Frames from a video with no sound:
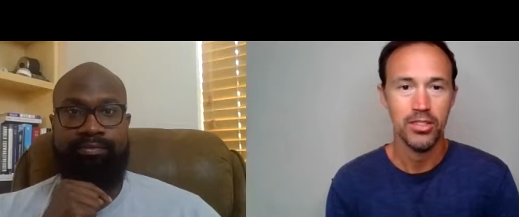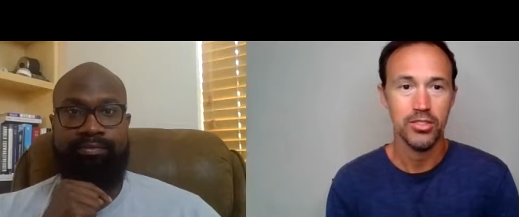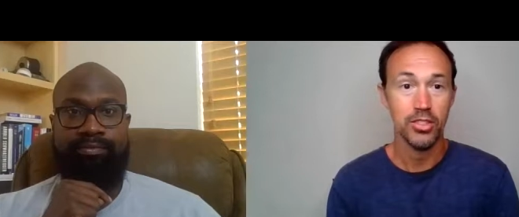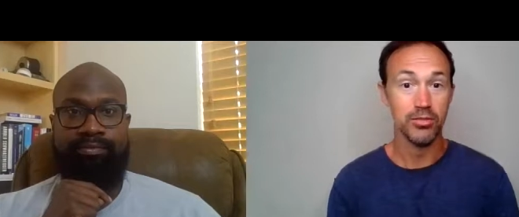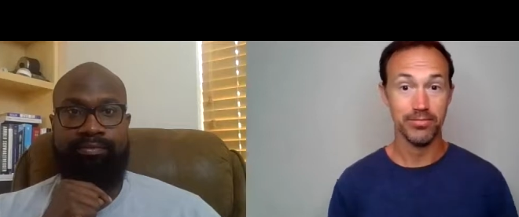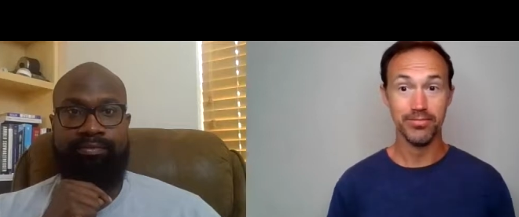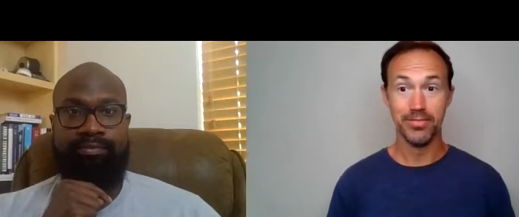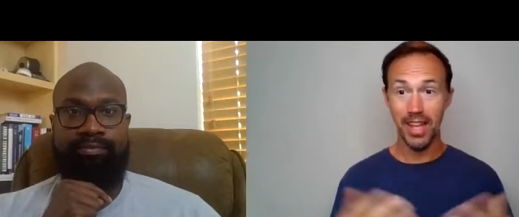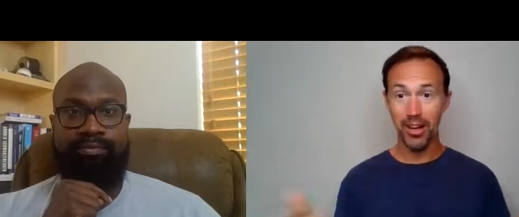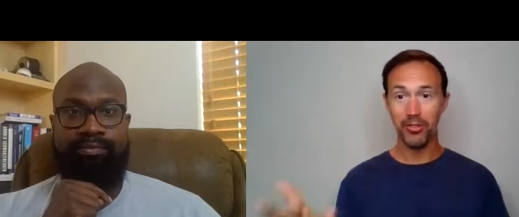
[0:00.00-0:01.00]
Speaker 1: so
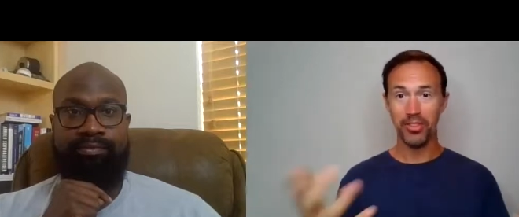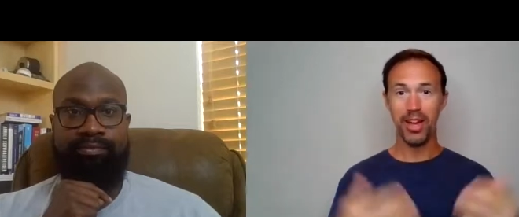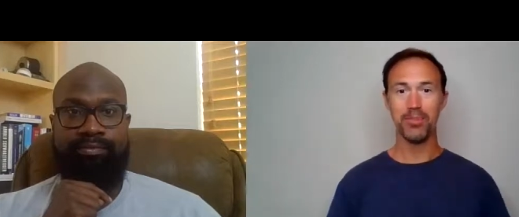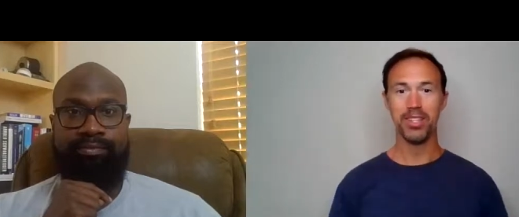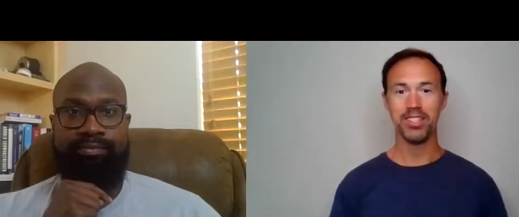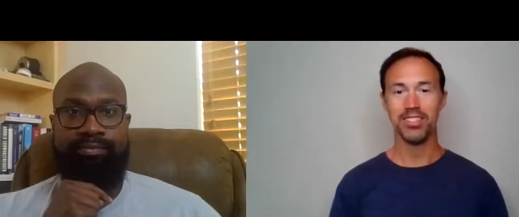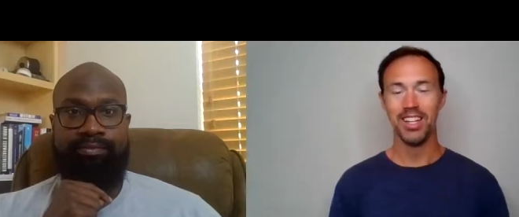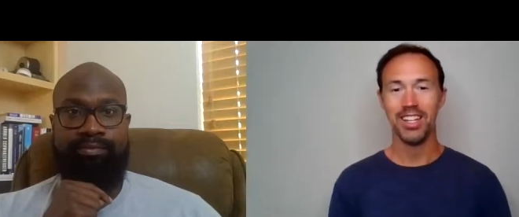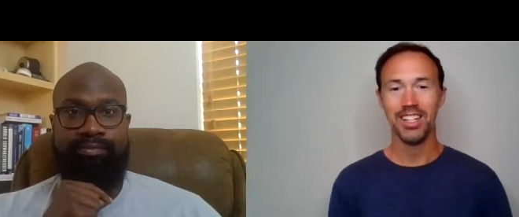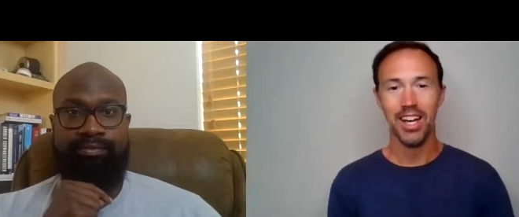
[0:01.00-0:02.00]
now with that being
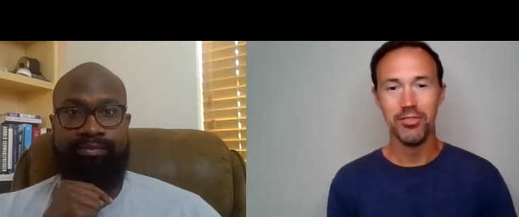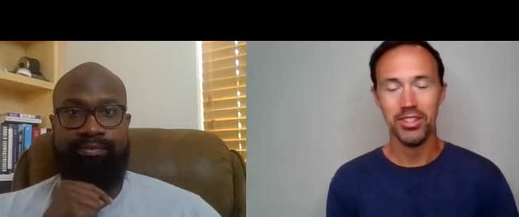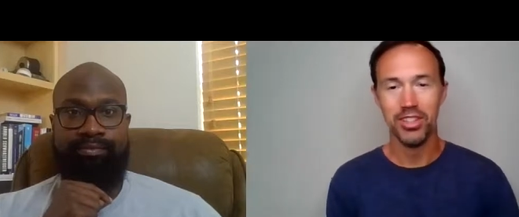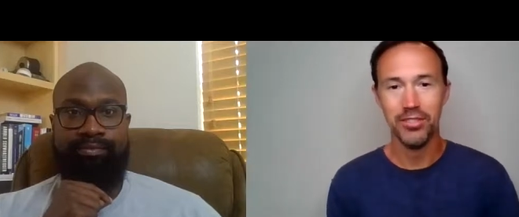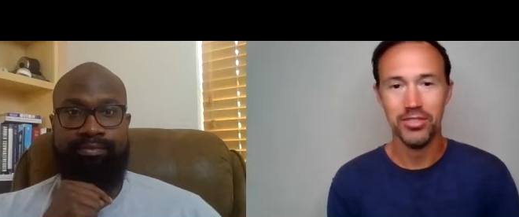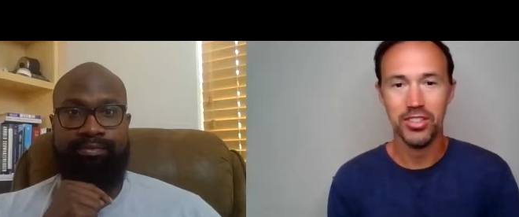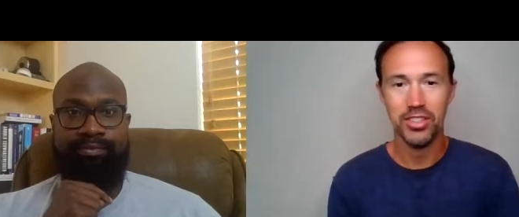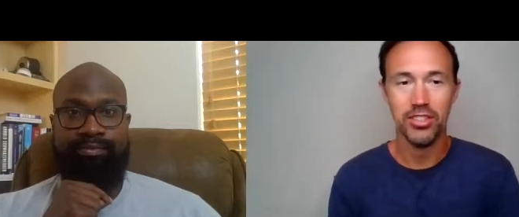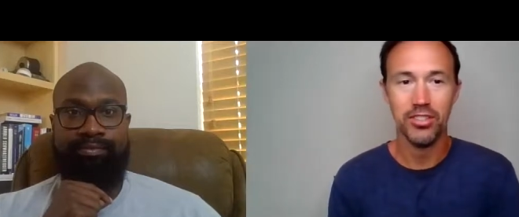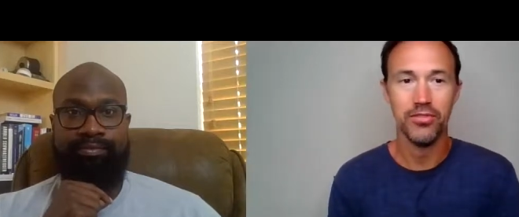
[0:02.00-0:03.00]
said i would love to
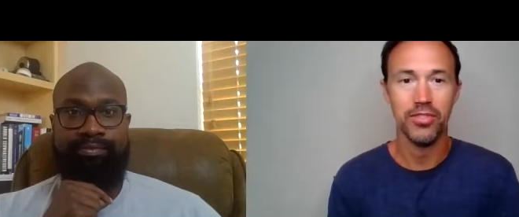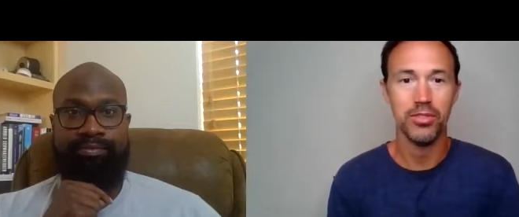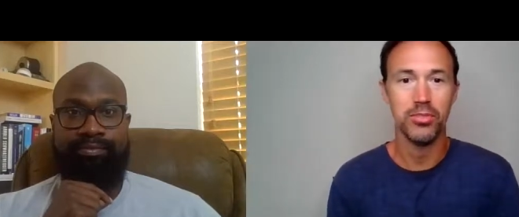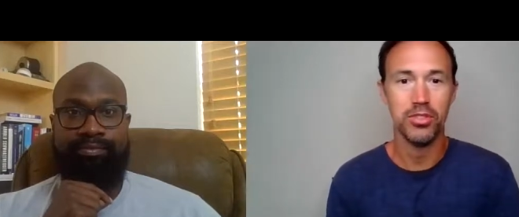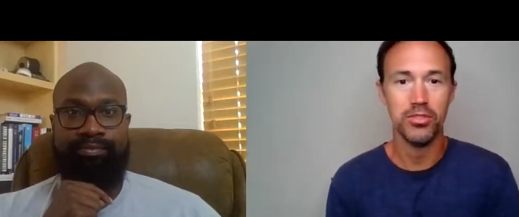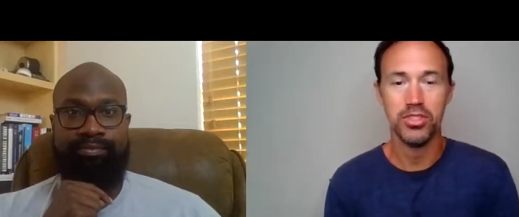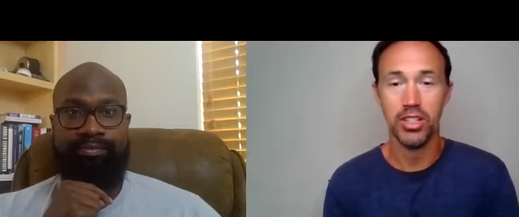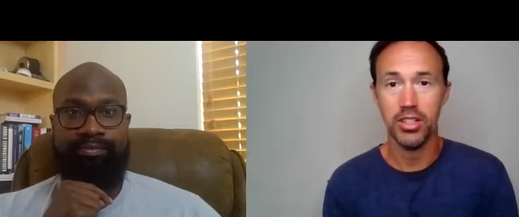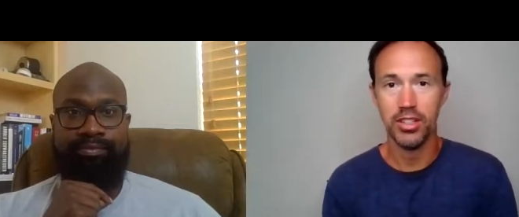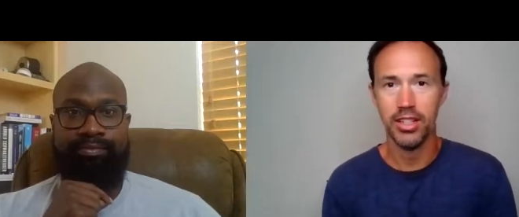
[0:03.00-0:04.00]
hear from you
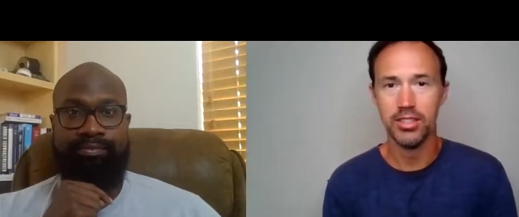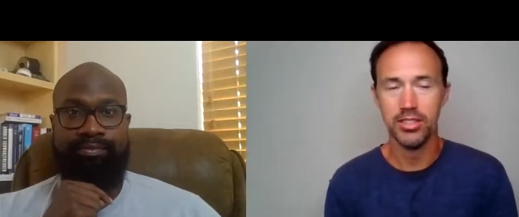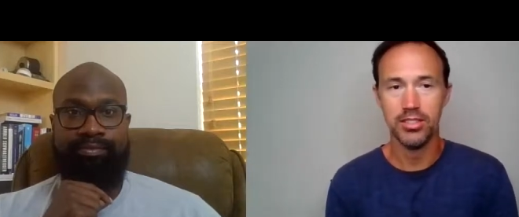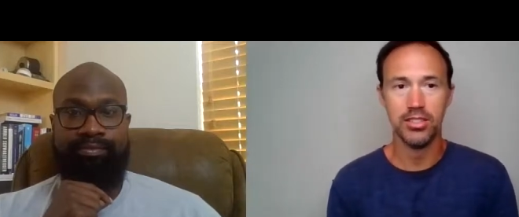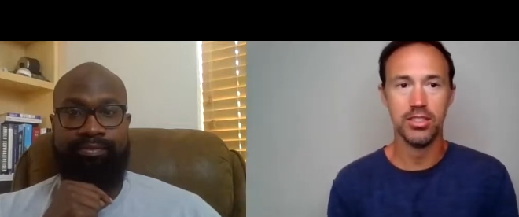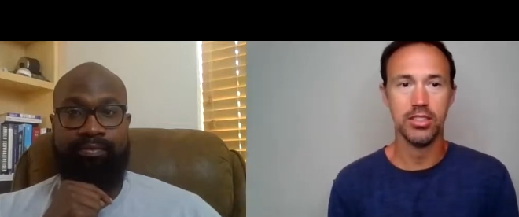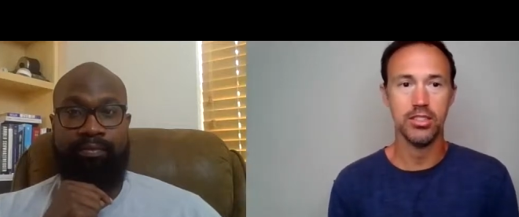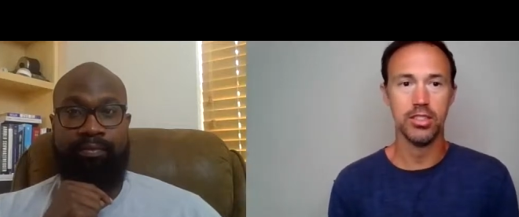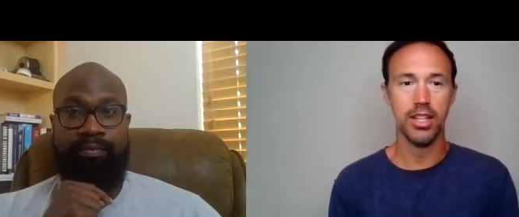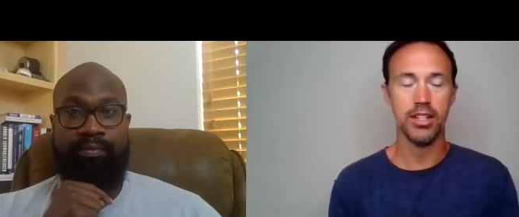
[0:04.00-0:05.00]
jared like just
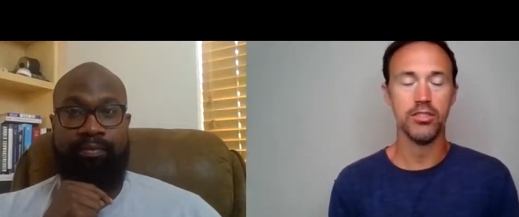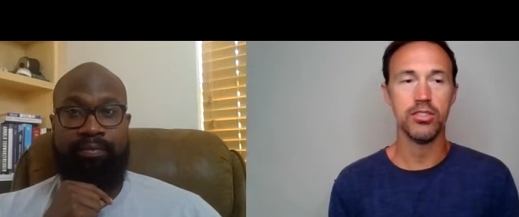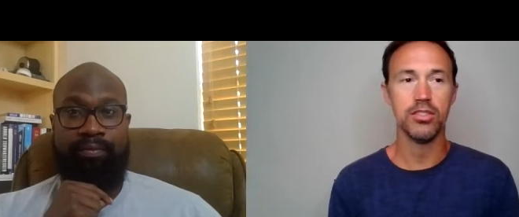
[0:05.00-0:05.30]
kind of